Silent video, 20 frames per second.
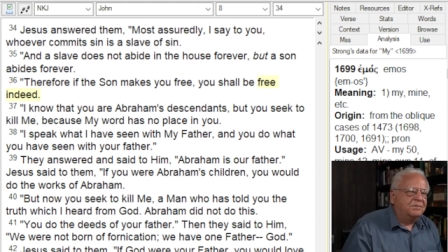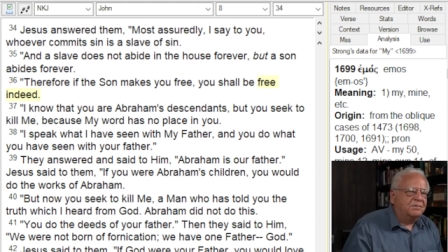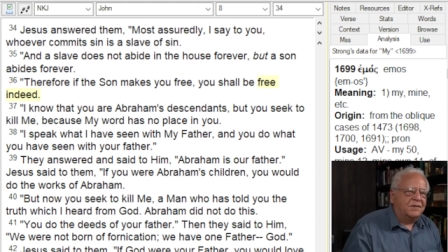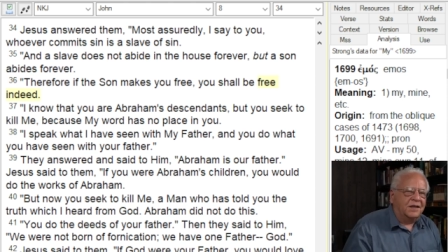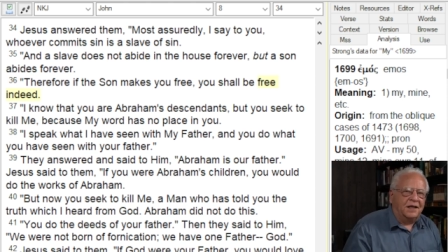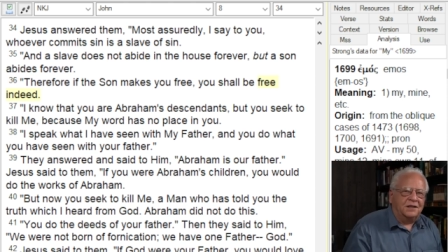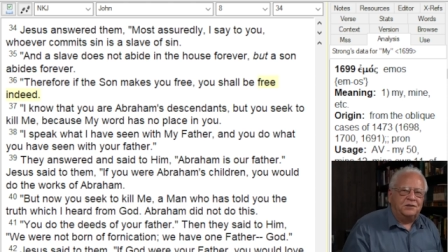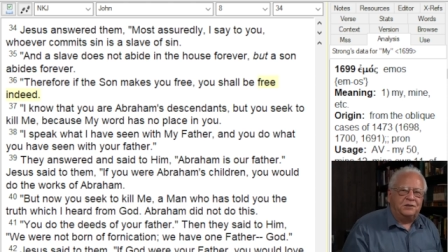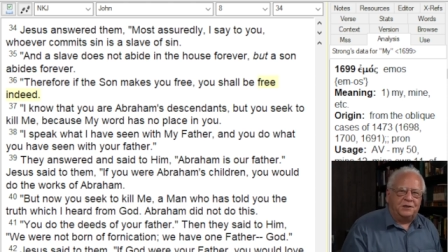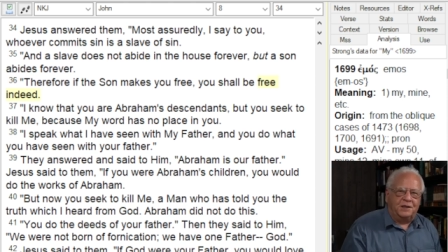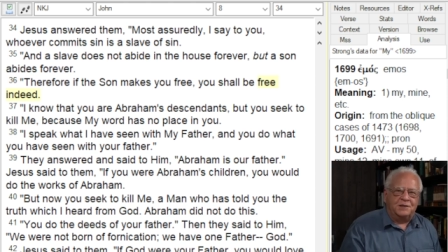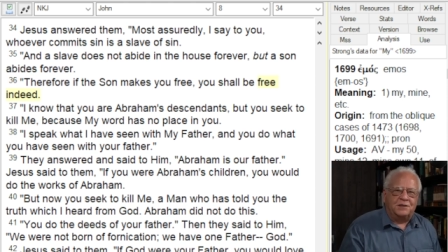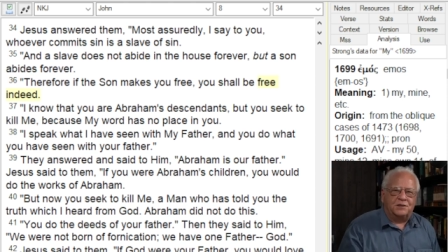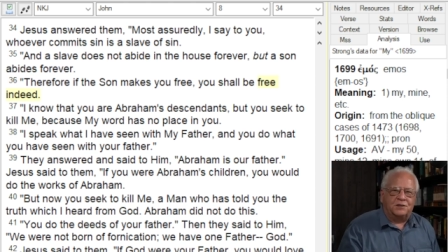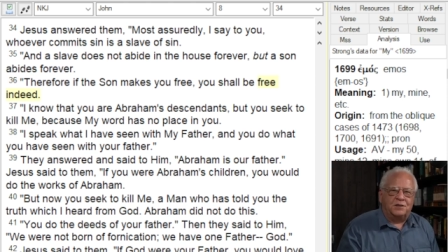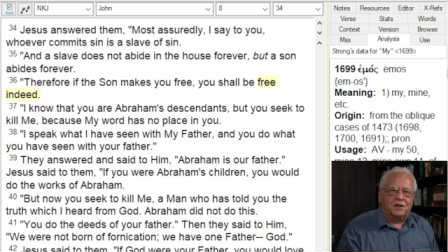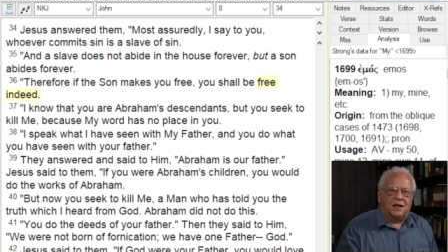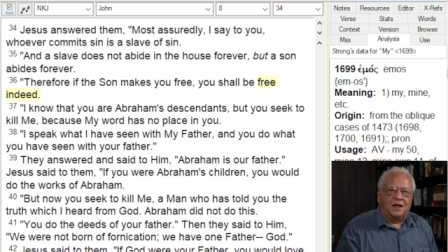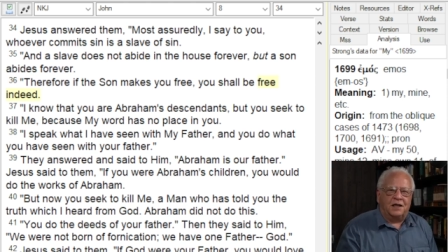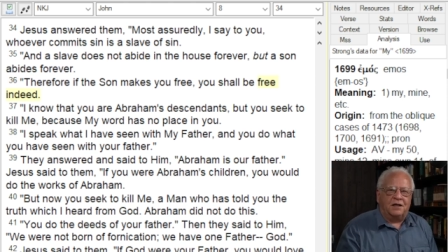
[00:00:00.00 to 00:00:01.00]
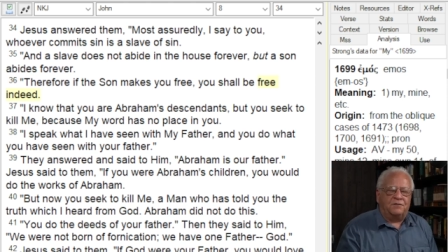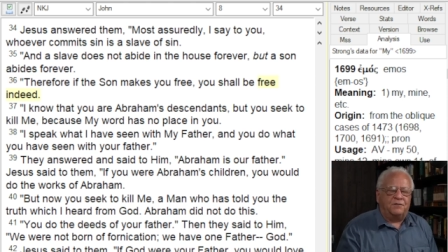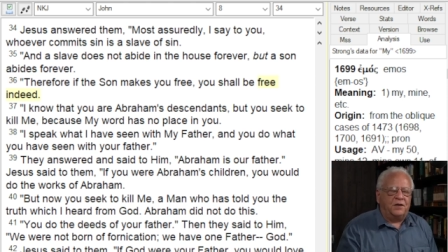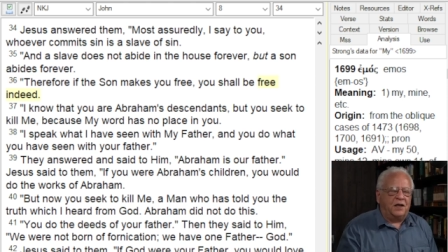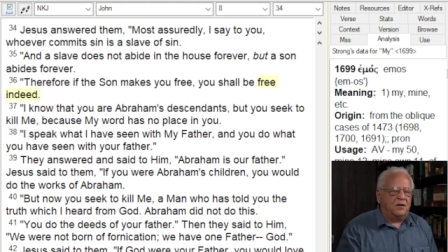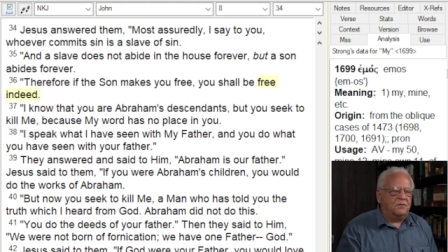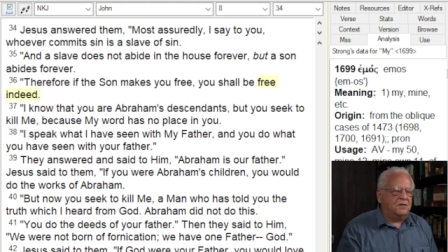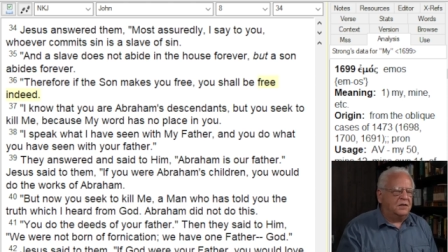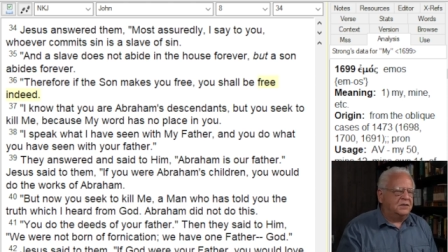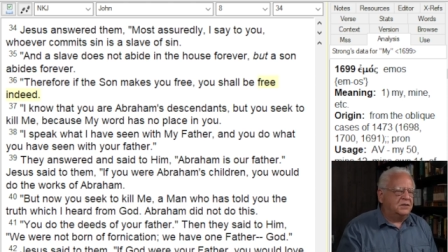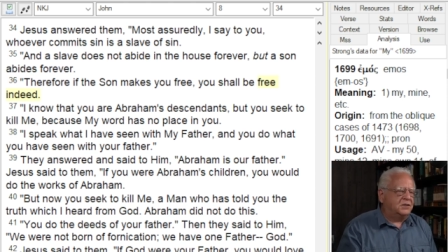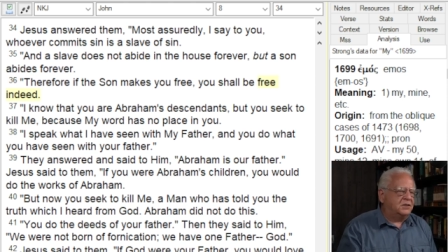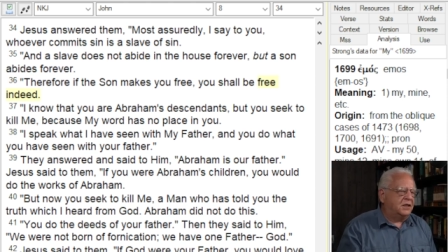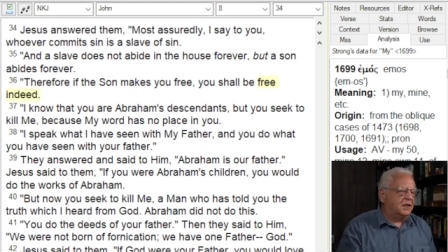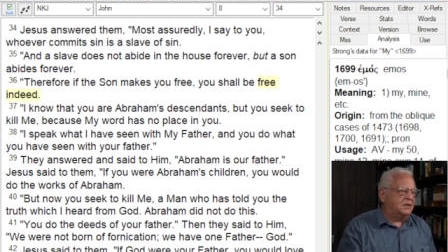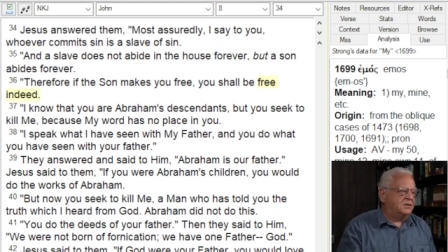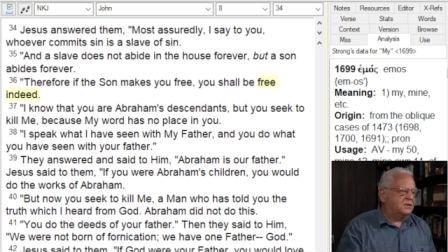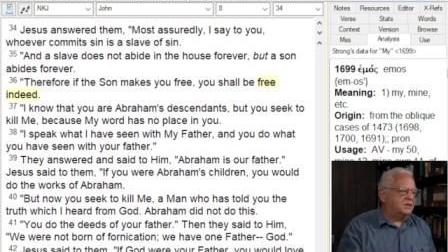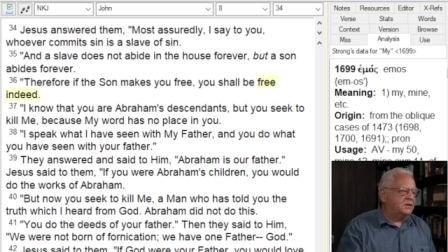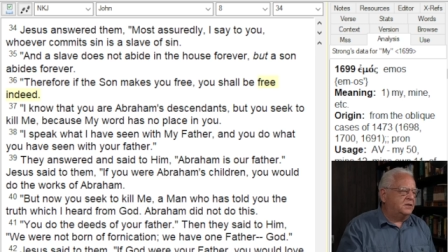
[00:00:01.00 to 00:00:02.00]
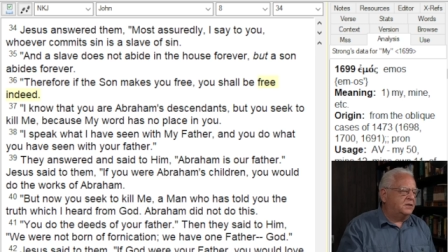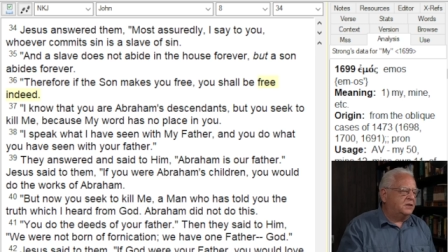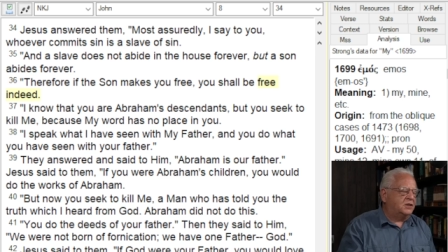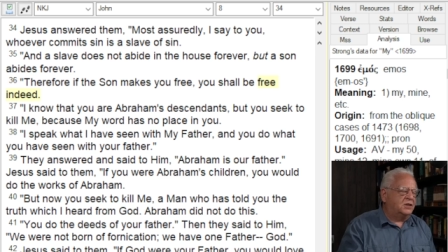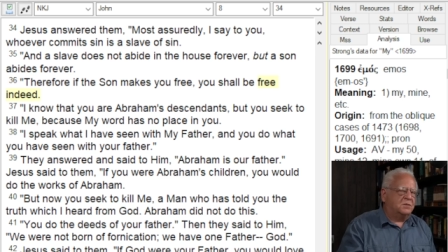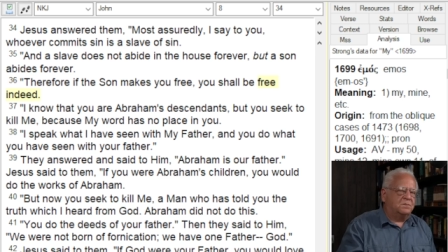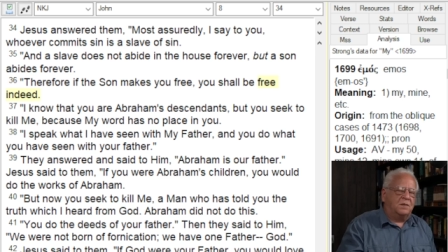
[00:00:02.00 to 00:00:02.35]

As Jesus said, if anyone says to this